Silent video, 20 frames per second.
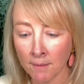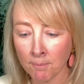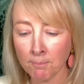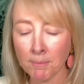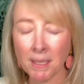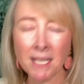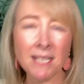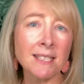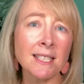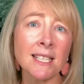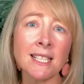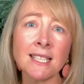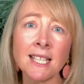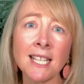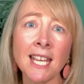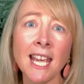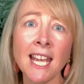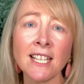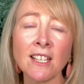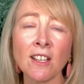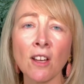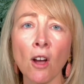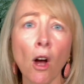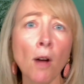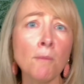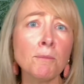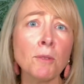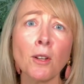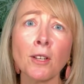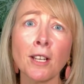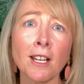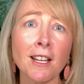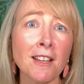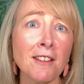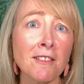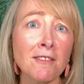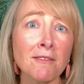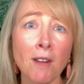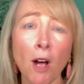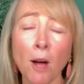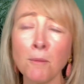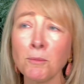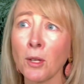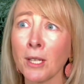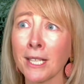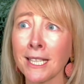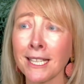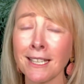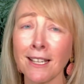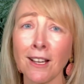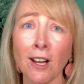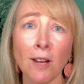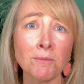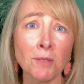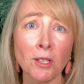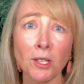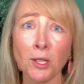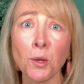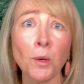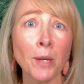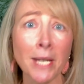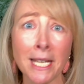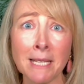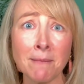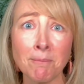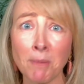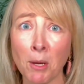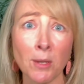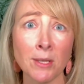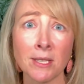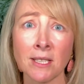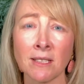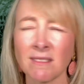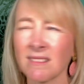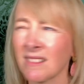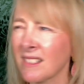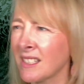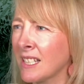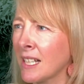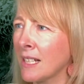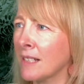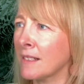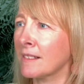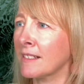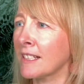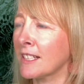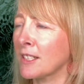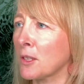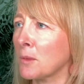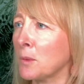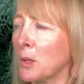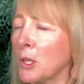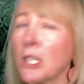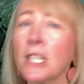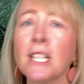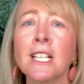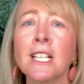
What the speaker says: because this again, I'm not a cookie person. That's not a word.